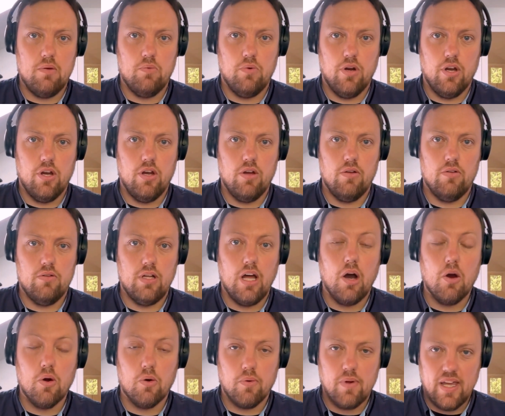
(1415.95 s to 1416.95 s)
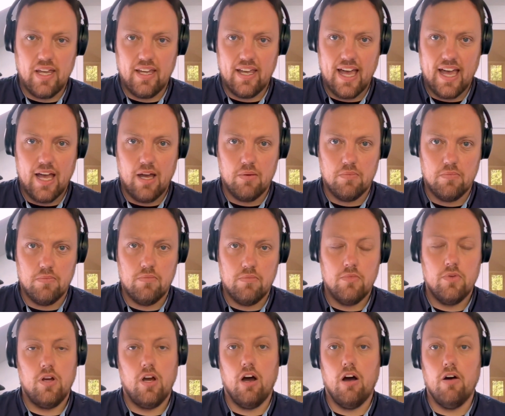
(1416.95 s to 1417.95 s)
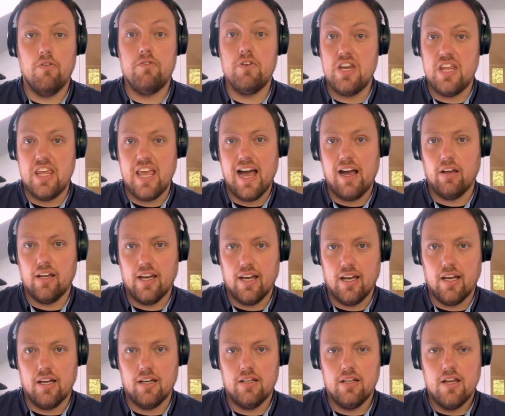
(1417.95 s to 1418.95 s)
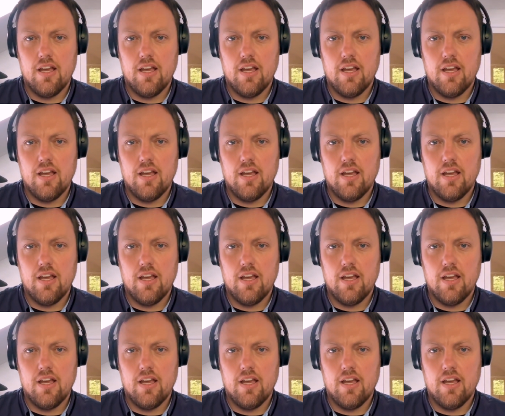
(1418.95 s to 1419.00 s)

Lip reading: were lower income, often younger,